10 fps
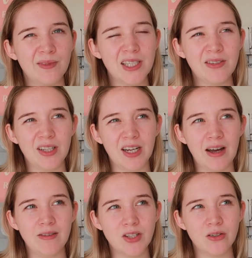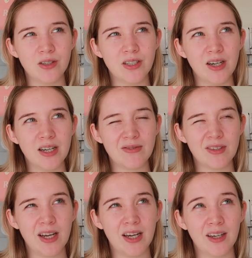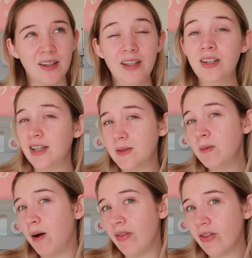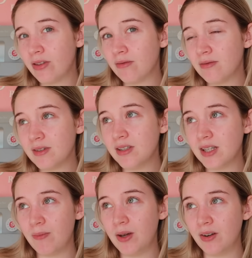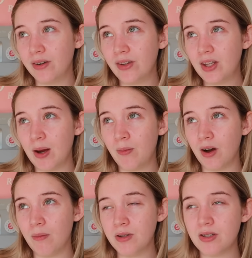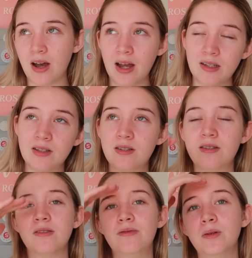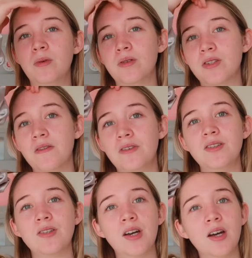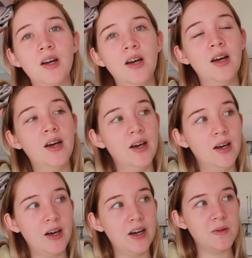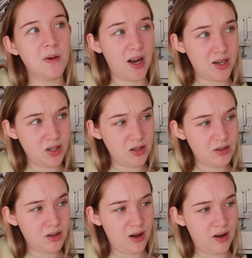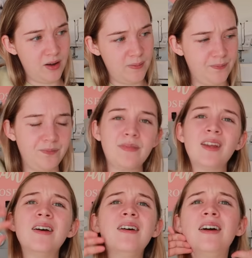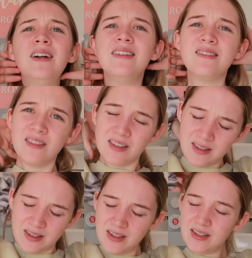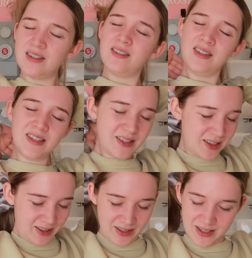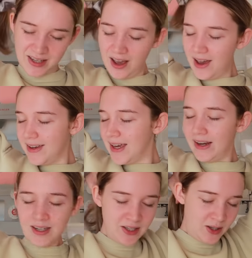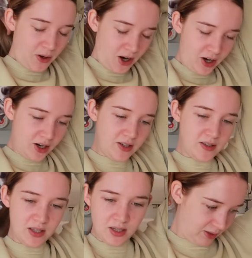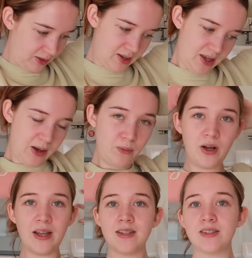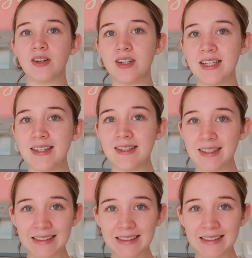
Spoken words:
because I feel like I haven't talked to you guys for like, literally it's been a month since I've been on camera besides filming with Sophie, so it's been ages. Alright, let's do this. Let's get into the bows and then we'll get into scrunchies.